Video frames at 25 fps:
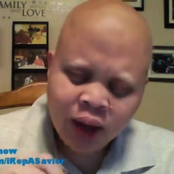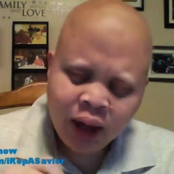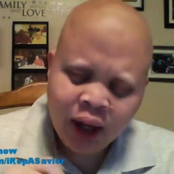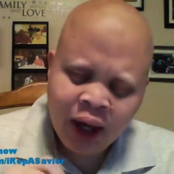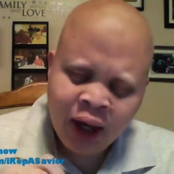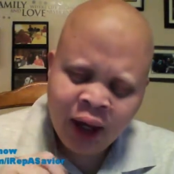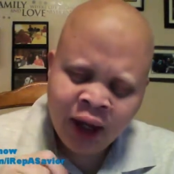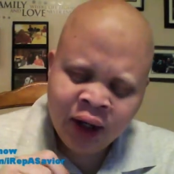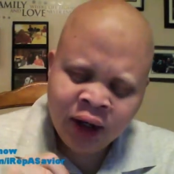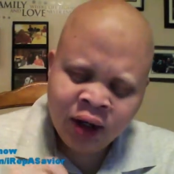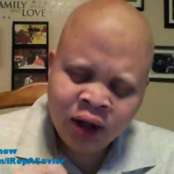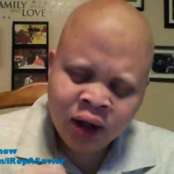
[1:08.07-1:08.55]

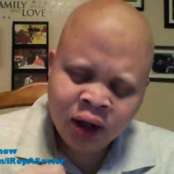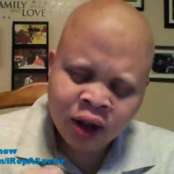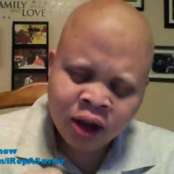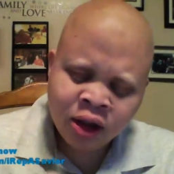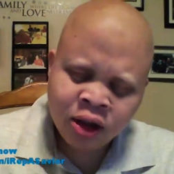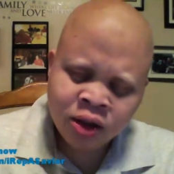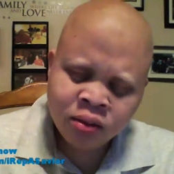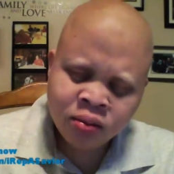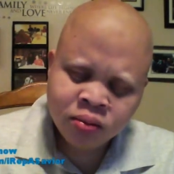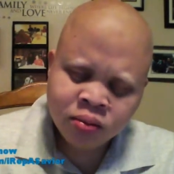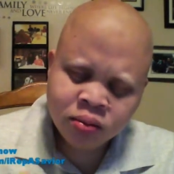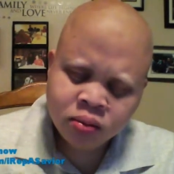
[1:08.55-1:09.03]
and
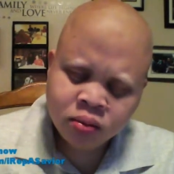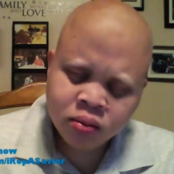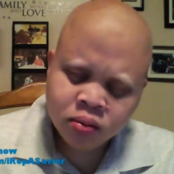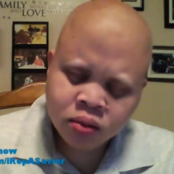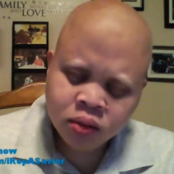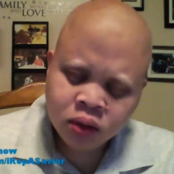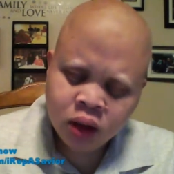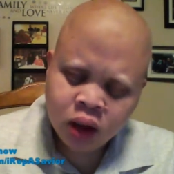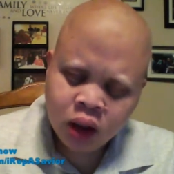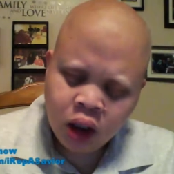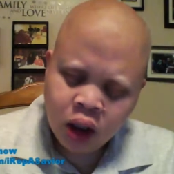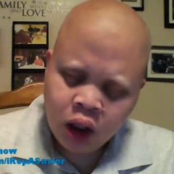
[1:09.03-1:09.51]
um,
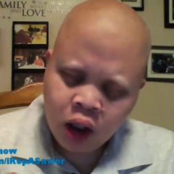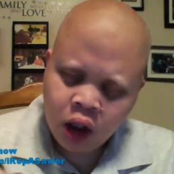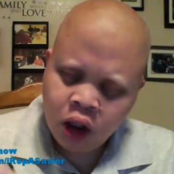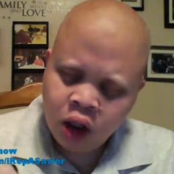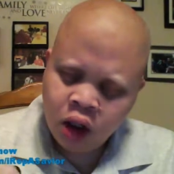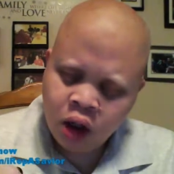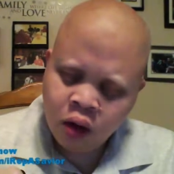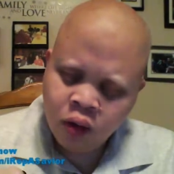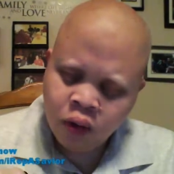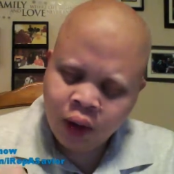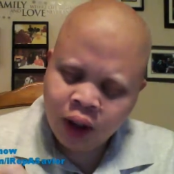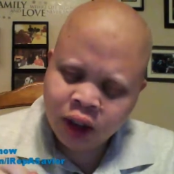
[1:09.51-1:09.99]
you
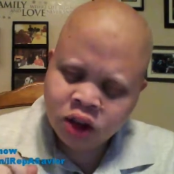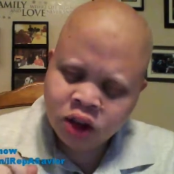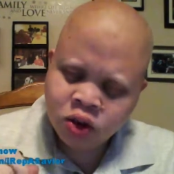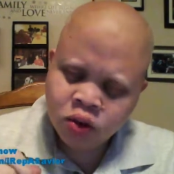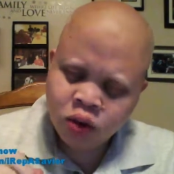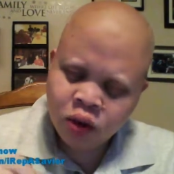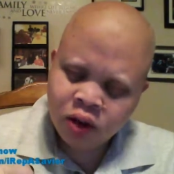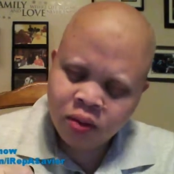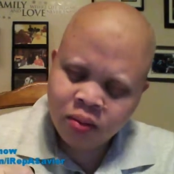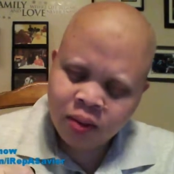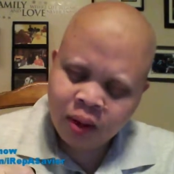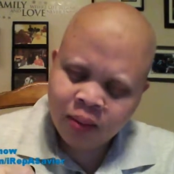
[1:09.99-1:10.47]
know, raising
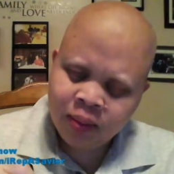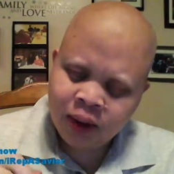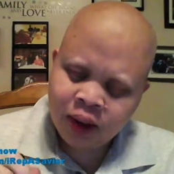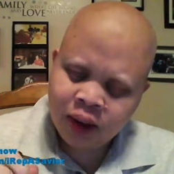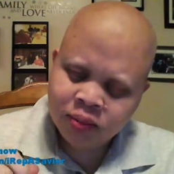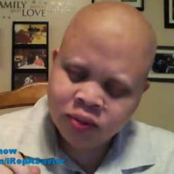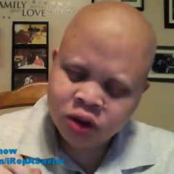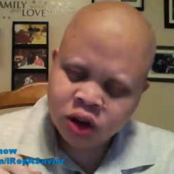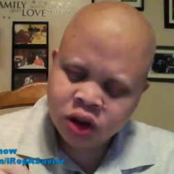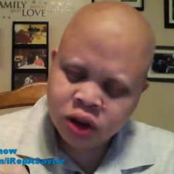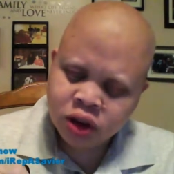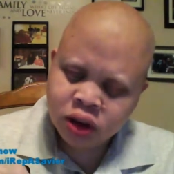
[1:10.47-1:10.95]
with my mom,
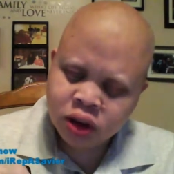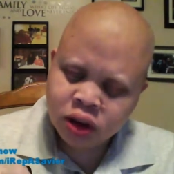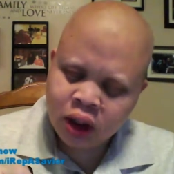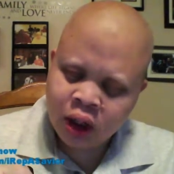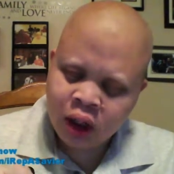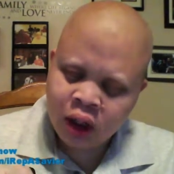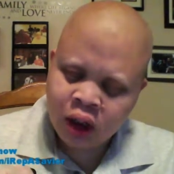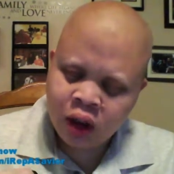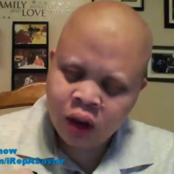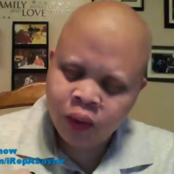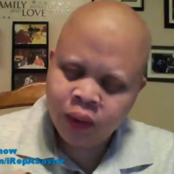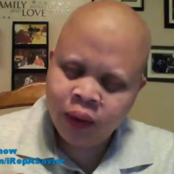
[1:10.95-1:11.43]
she
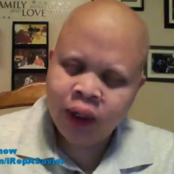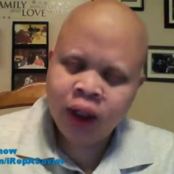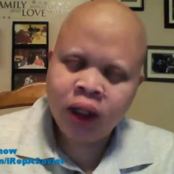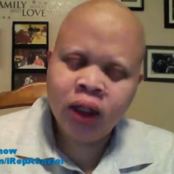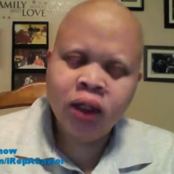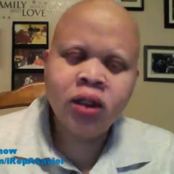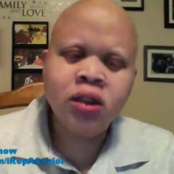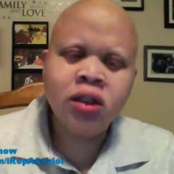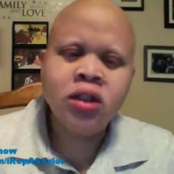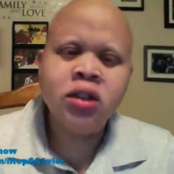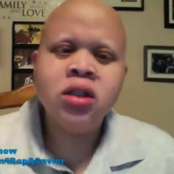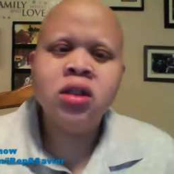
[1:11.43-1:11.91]

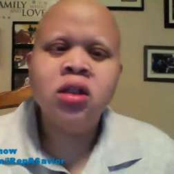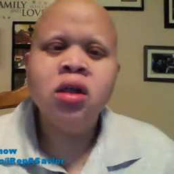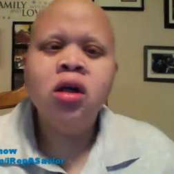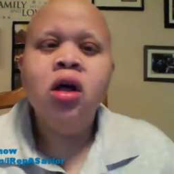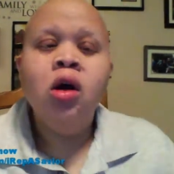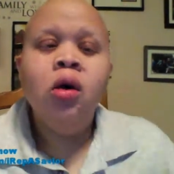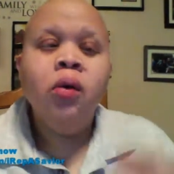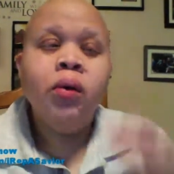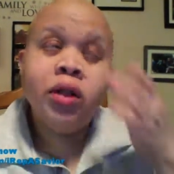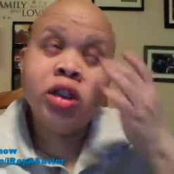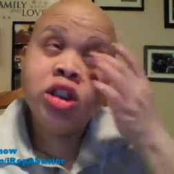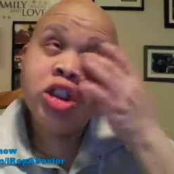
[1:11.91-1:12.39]
always
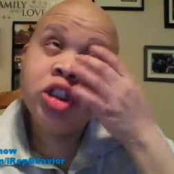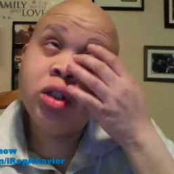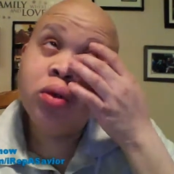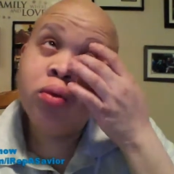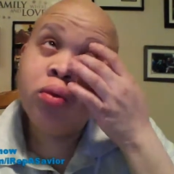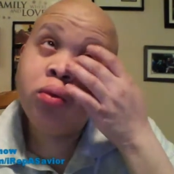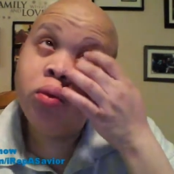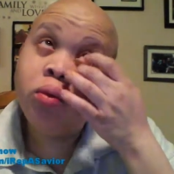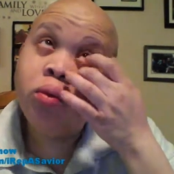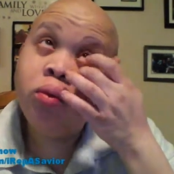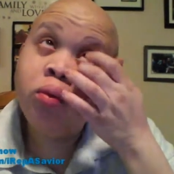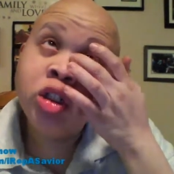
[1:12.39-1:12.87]
when she
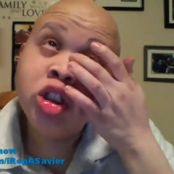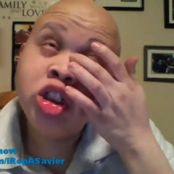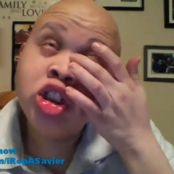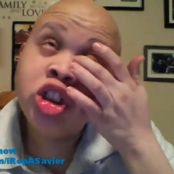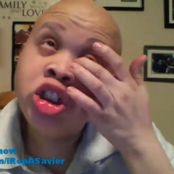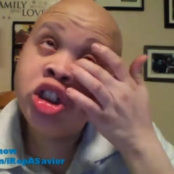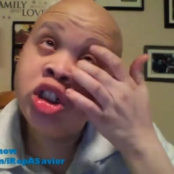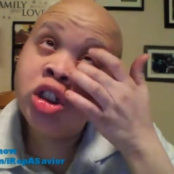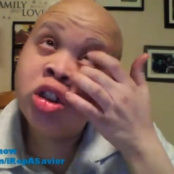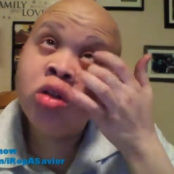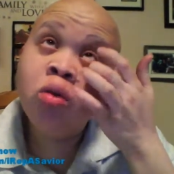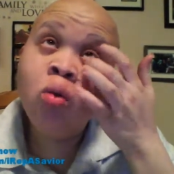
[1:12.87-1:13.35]
when
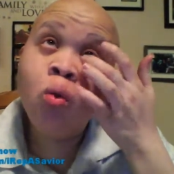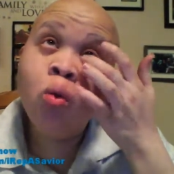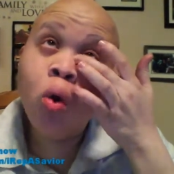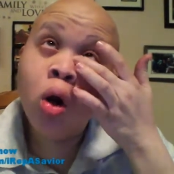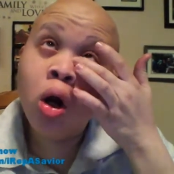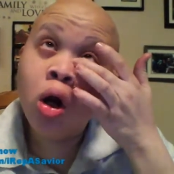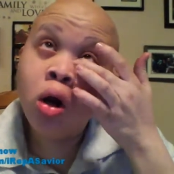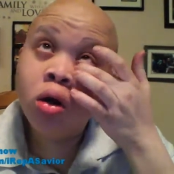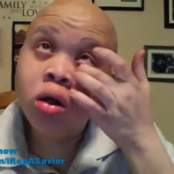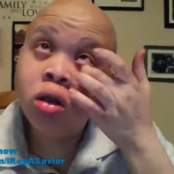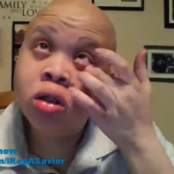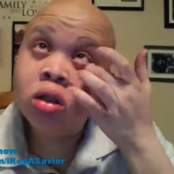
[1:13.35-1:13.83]
she
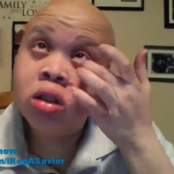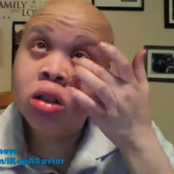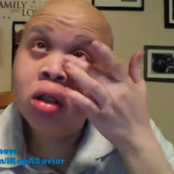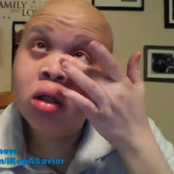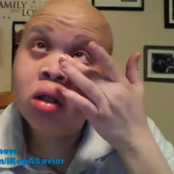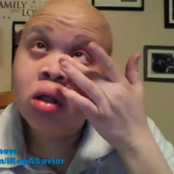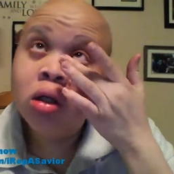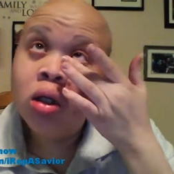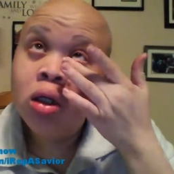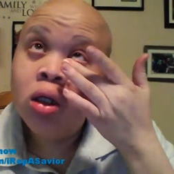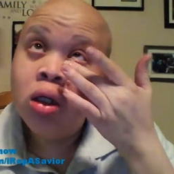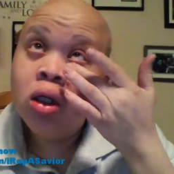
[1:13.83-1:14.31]
worked
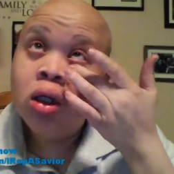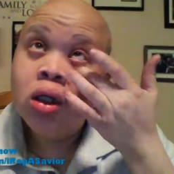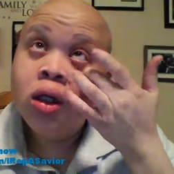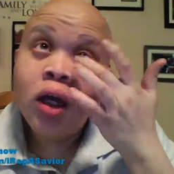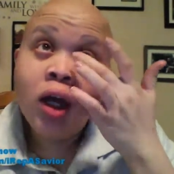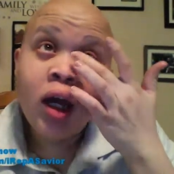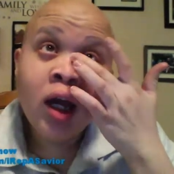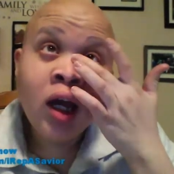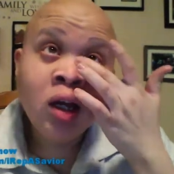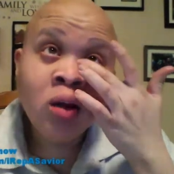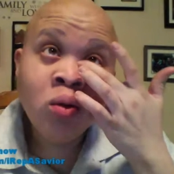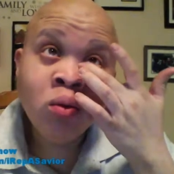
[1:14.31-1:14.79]

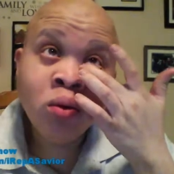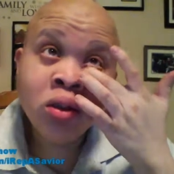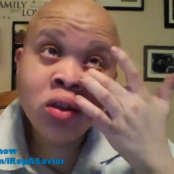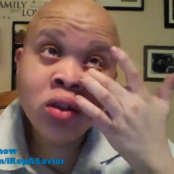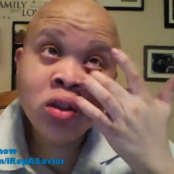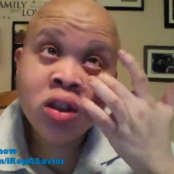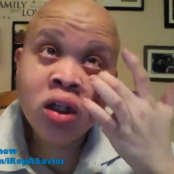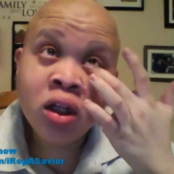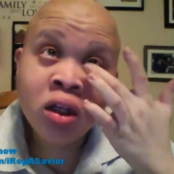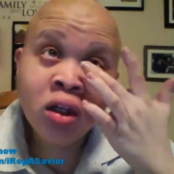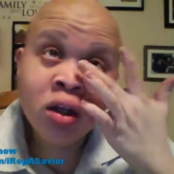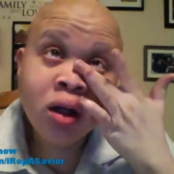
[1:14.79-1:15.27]
and was
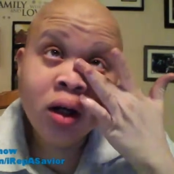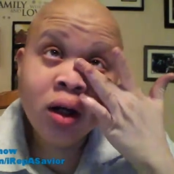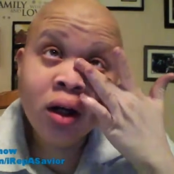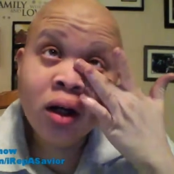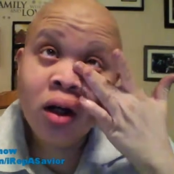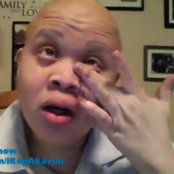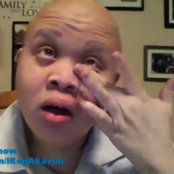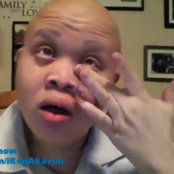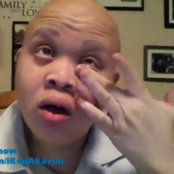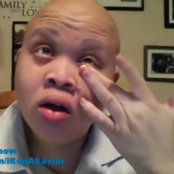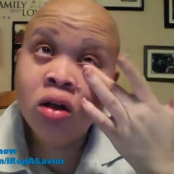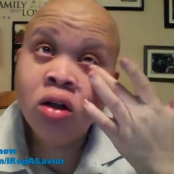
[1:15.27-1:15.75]
in the
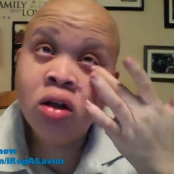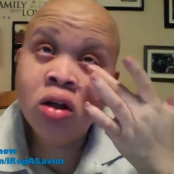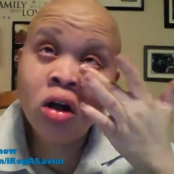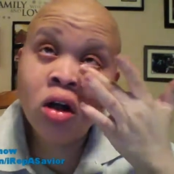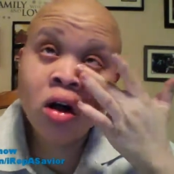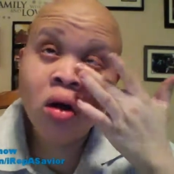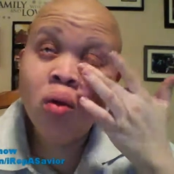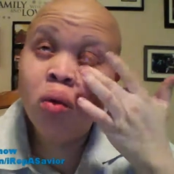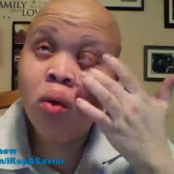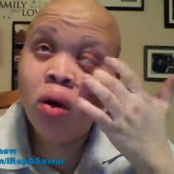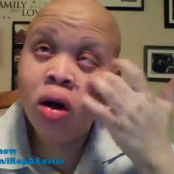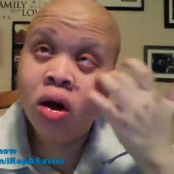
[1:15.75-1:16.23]
you
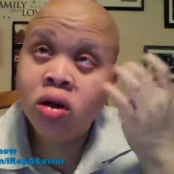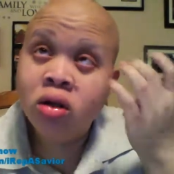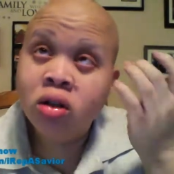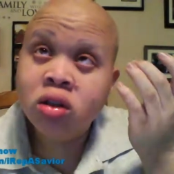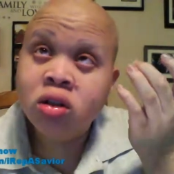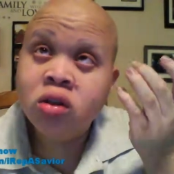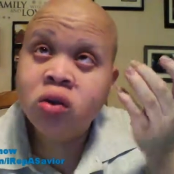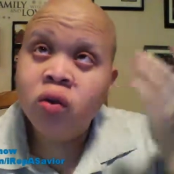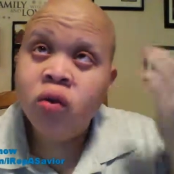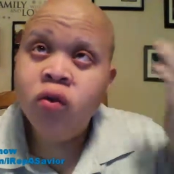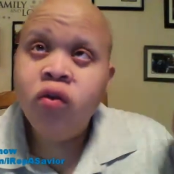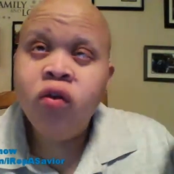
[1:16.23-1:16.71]
know worked
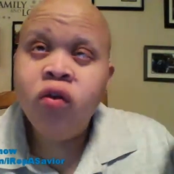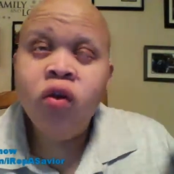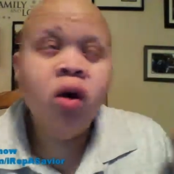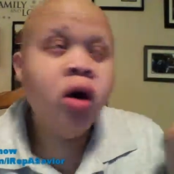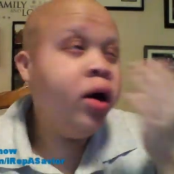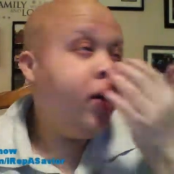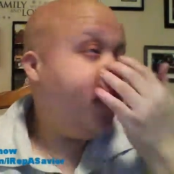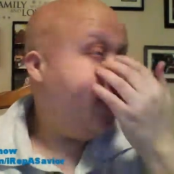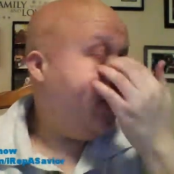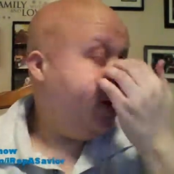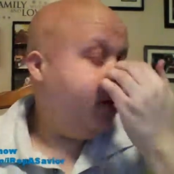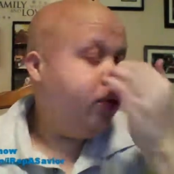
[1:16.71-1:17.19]
for
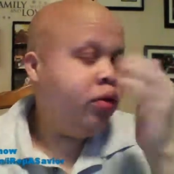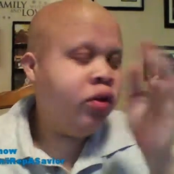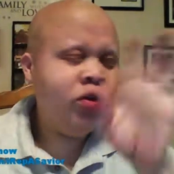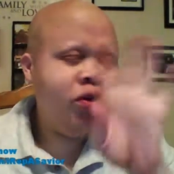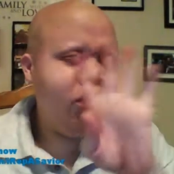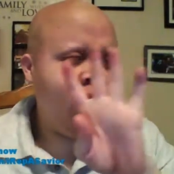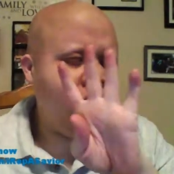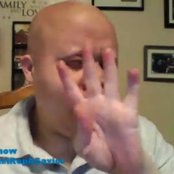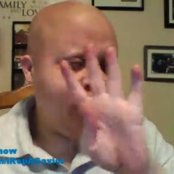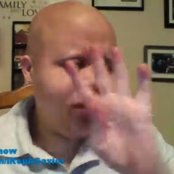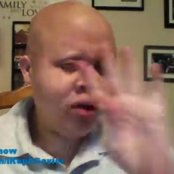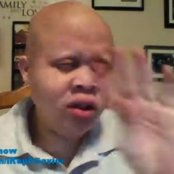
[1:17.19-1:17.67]
uh, it was
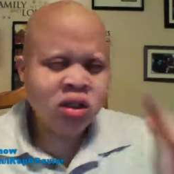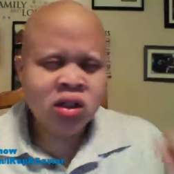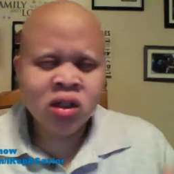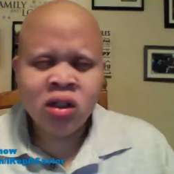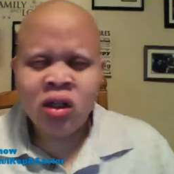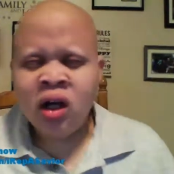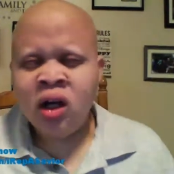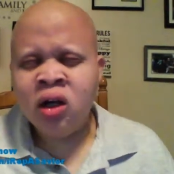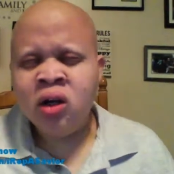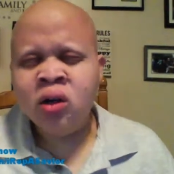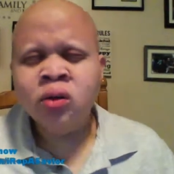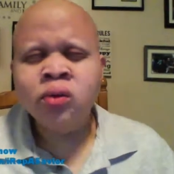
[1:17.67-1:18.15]
four of us in the
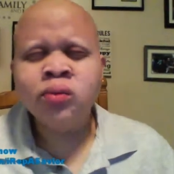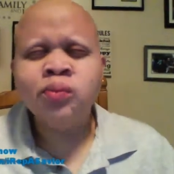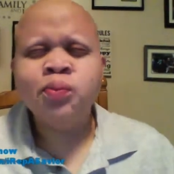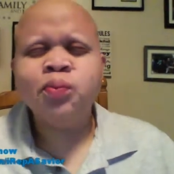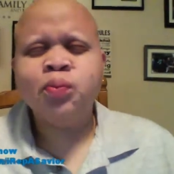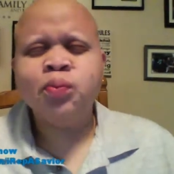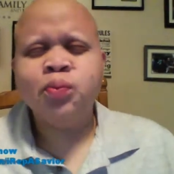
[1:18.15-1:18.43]
home.